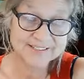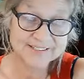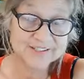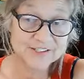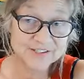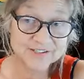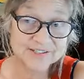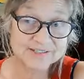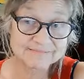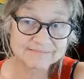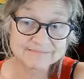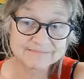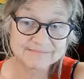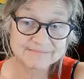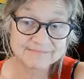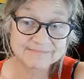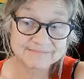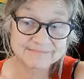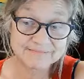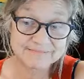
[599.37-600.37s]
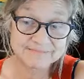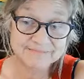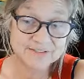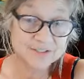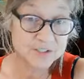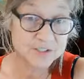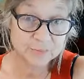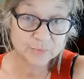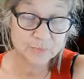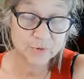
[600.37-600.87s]
just,
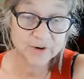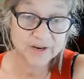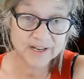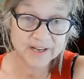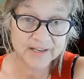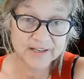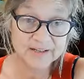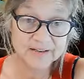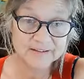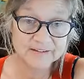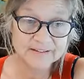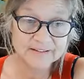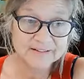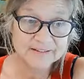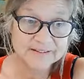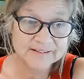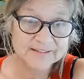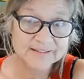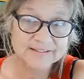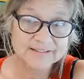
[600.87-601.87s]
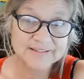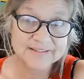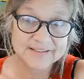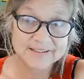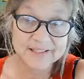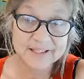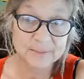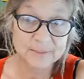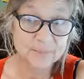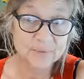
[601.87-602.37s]
just pray.
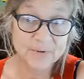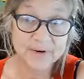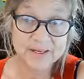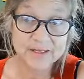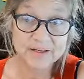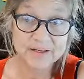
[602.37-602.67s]
You can pray. You